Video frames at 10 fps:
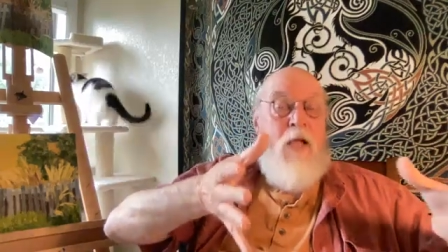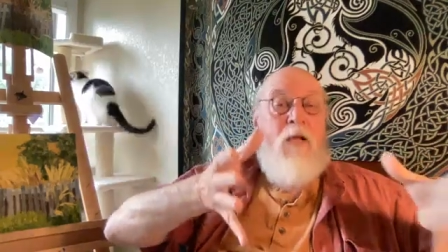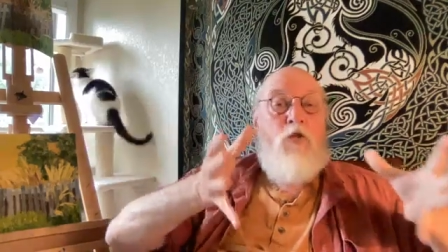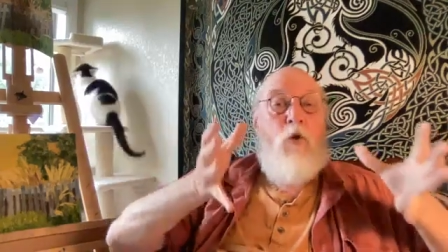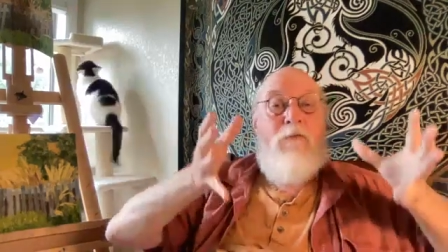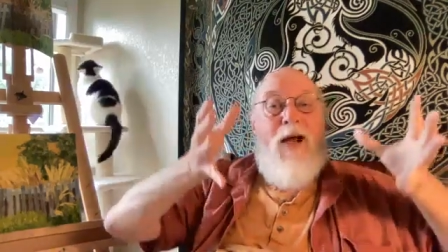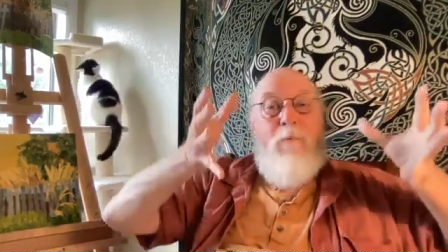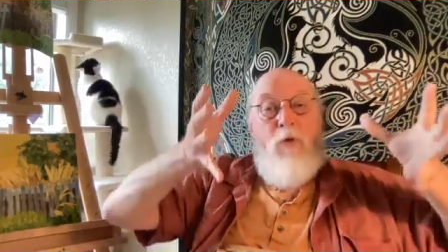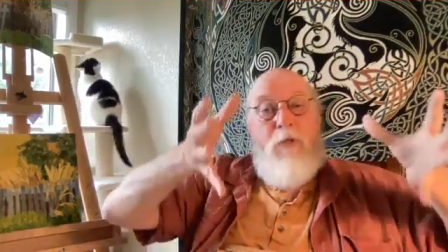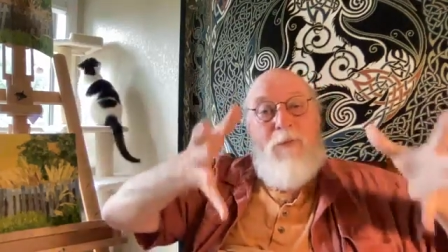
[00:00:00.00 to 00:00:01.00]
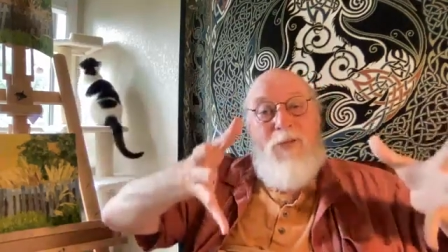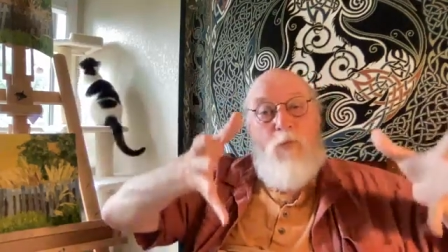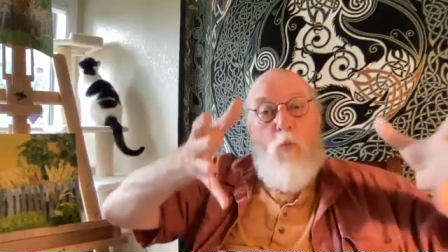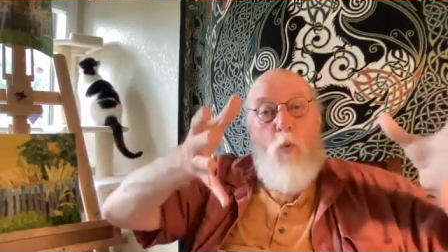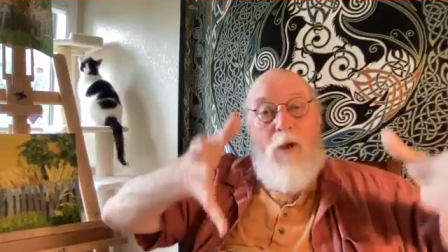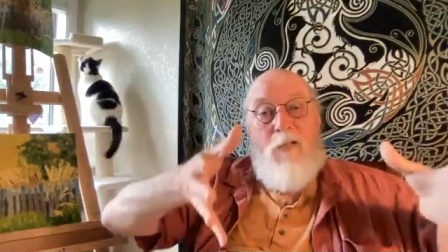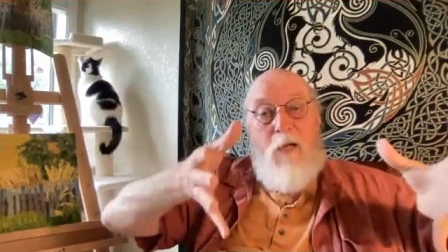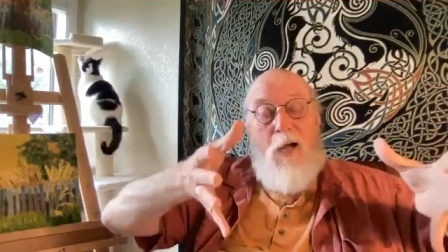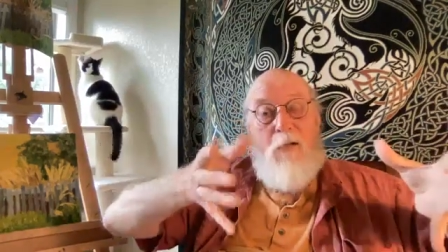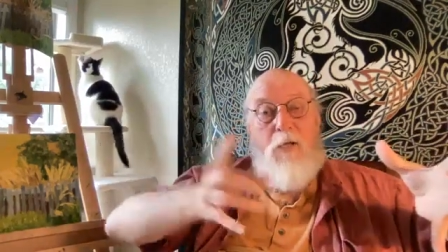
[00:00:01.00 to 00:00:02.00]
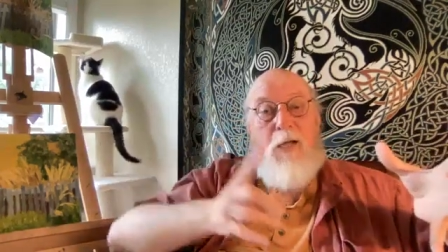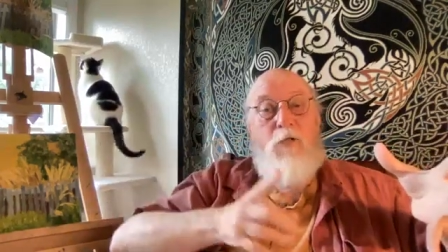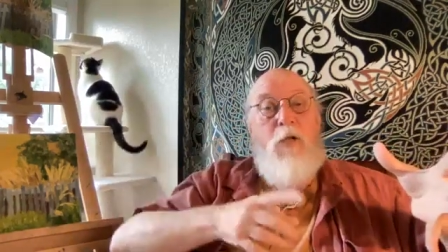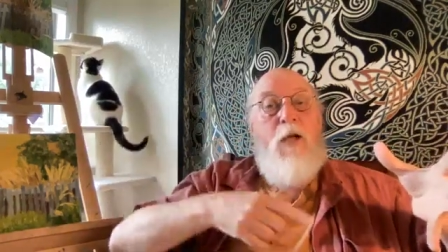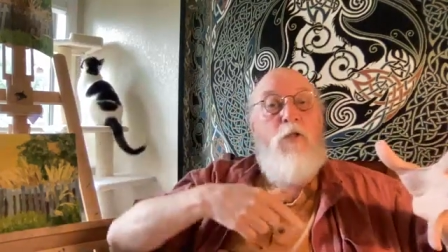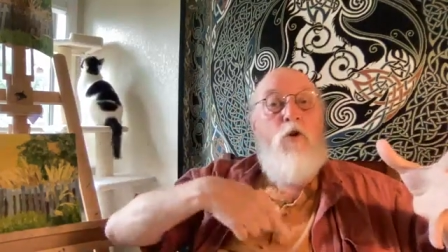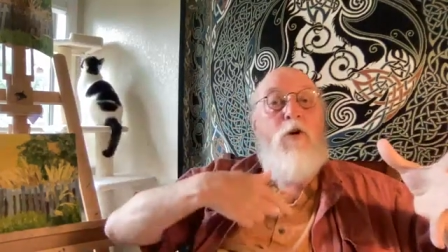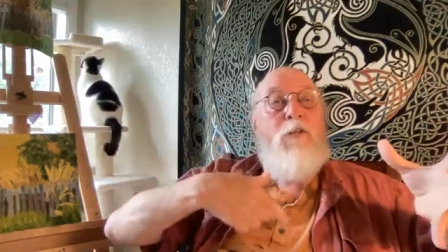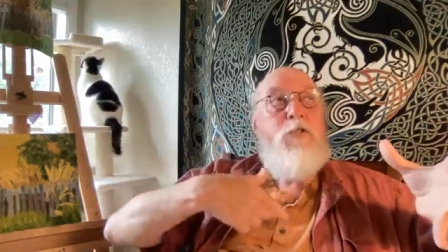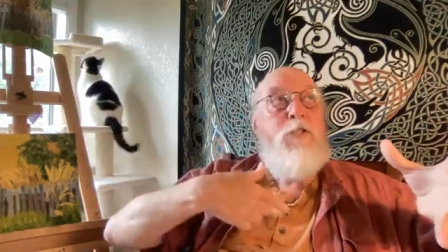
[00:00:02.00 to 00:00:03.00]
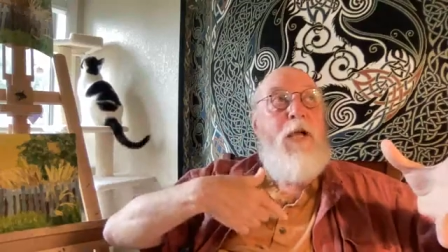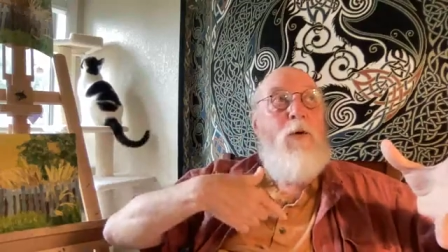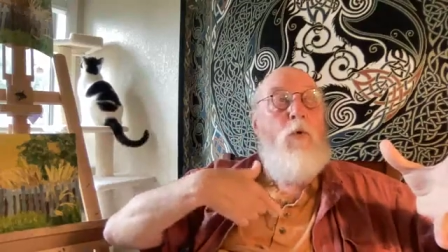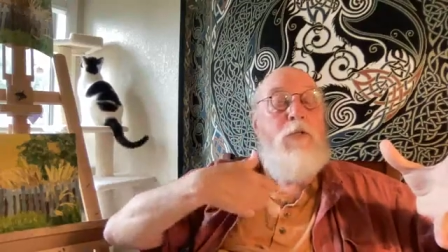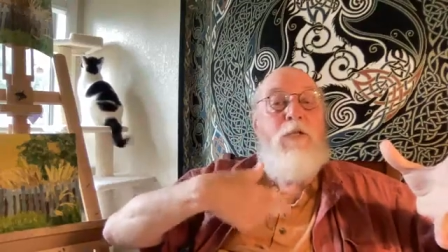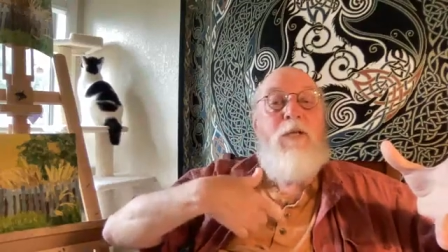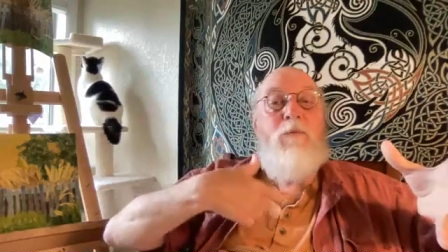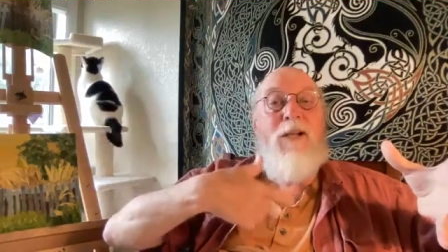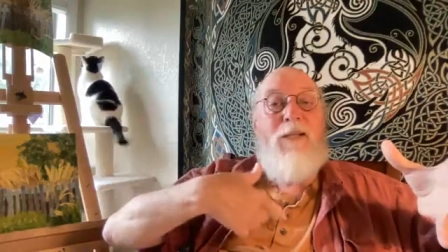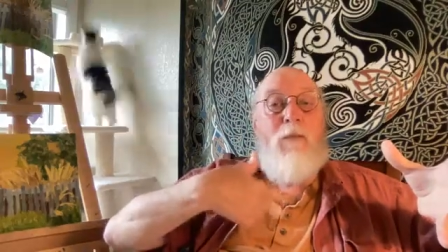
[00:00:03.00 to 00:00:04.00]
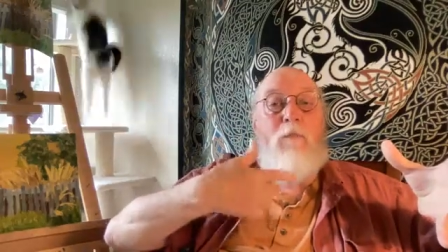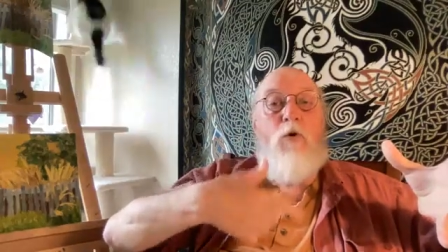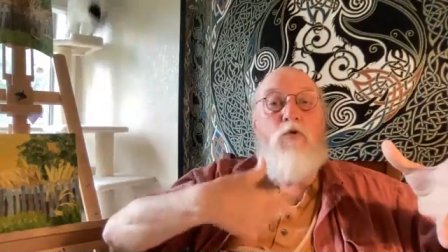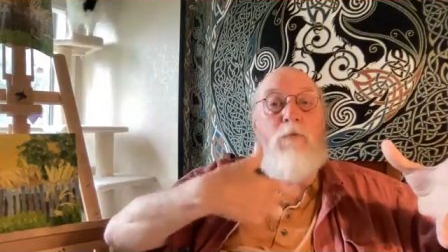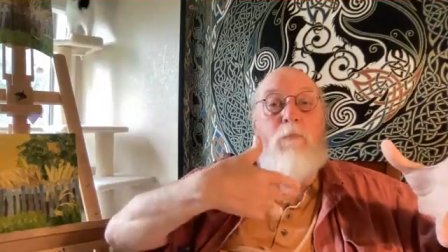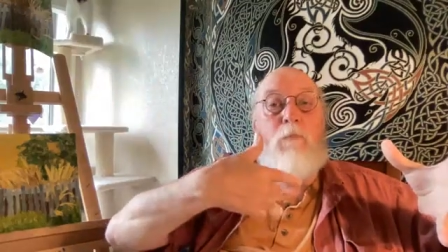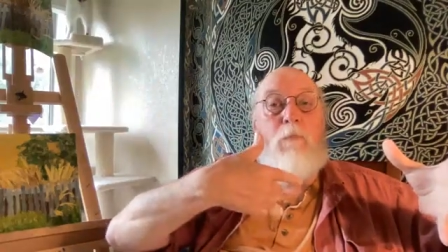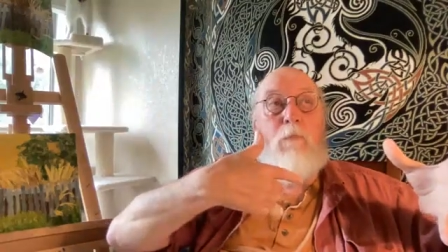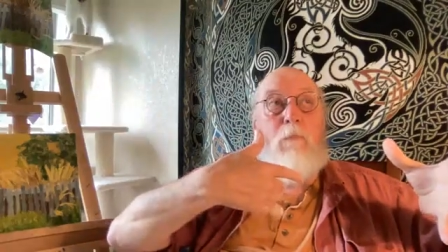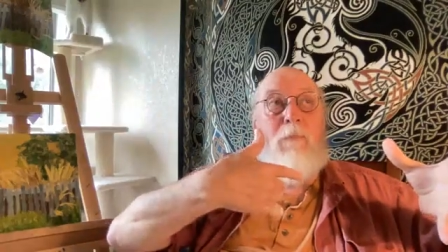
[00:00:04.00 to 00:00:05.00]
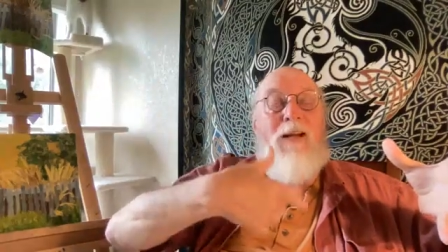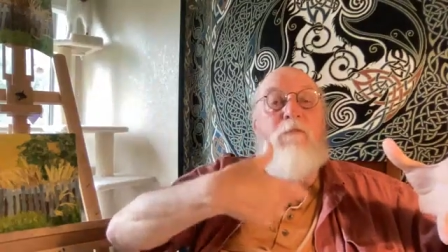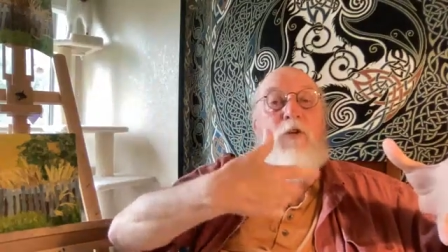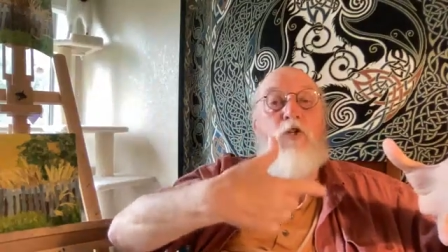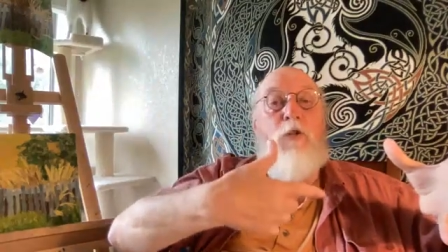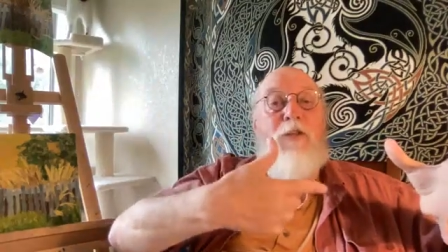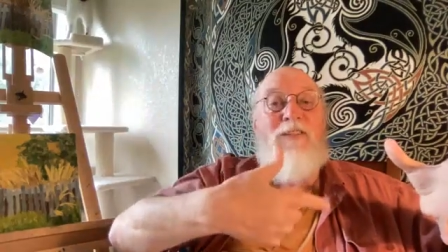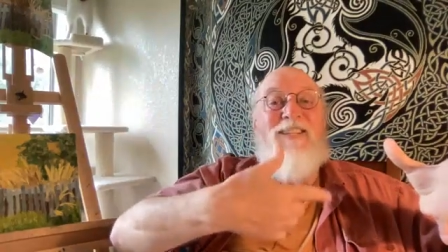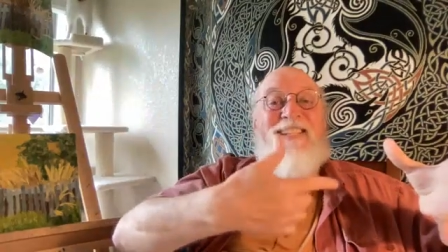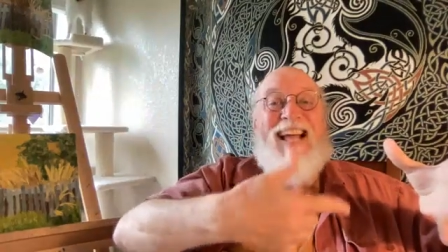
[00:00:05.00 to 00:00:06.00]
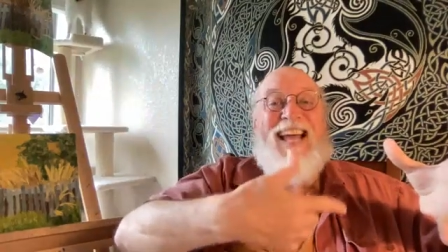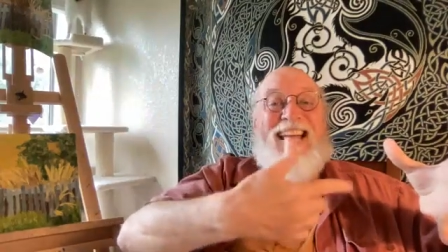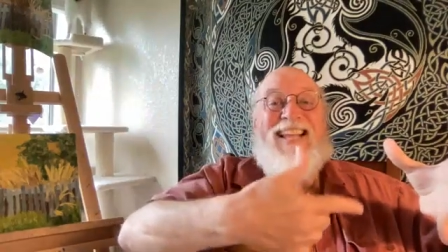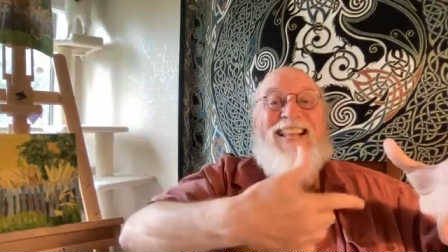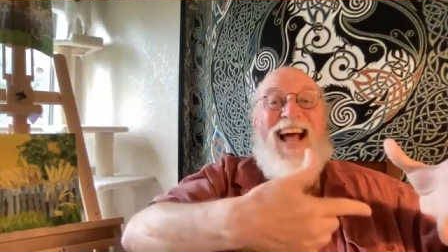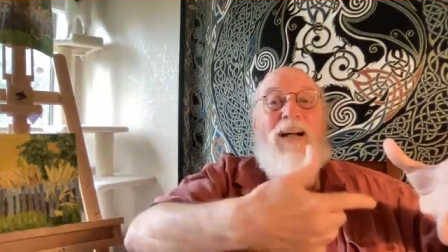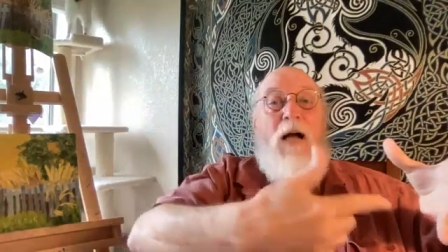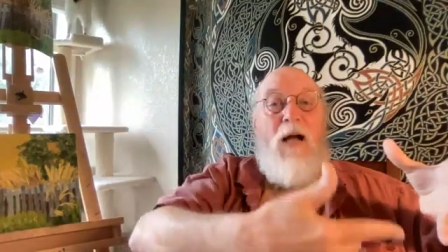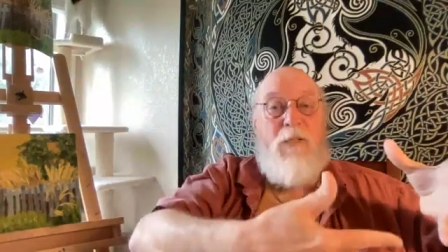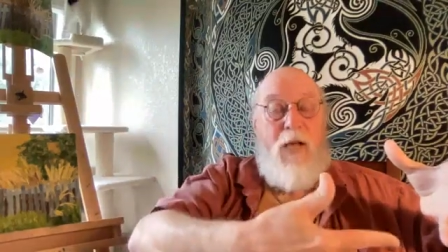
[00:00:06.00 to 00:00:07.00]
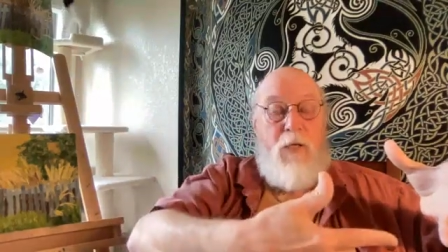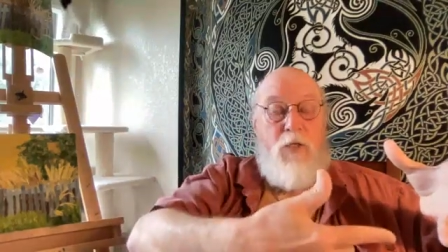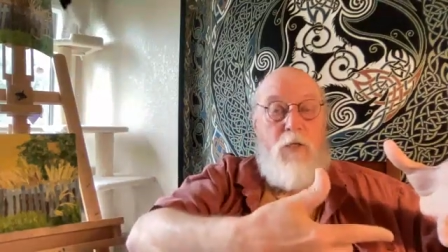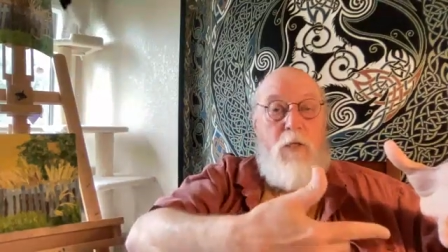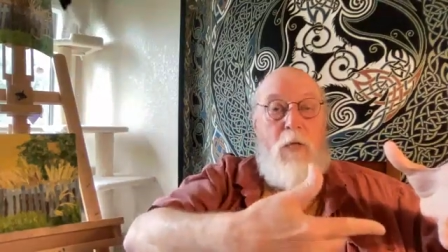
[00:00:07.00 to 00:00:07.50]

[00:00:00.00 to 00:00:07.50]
So if I put them in one context, they're going to say what seems like the most beneficial thing to say in that context.